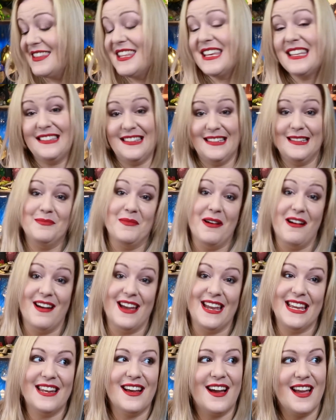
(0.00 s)
This is
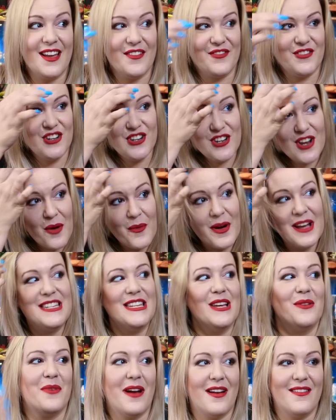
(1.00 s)
mine. I have no
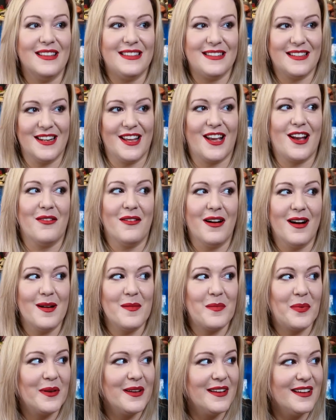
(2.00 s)
idea where it's going to go
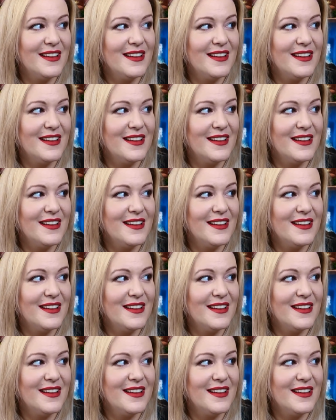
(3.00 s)
up.